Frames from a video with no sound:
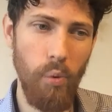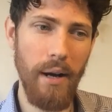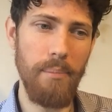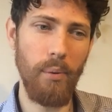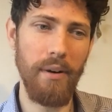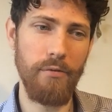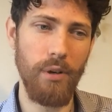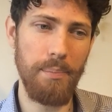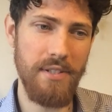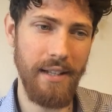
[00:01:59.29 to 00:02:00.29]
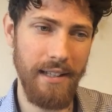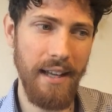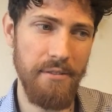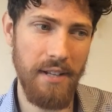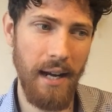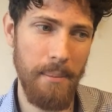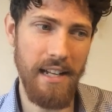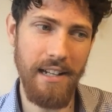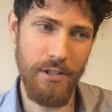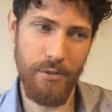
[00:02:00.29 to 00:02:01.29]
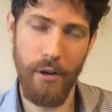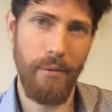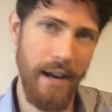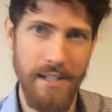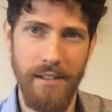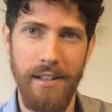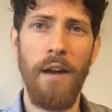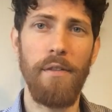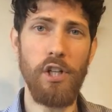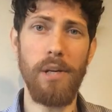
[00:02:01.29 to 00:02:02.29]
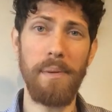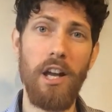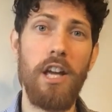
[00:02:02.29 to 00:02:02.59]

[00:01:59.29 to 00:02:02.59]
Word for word: 1.4% lifetime eating disorder rate. This should be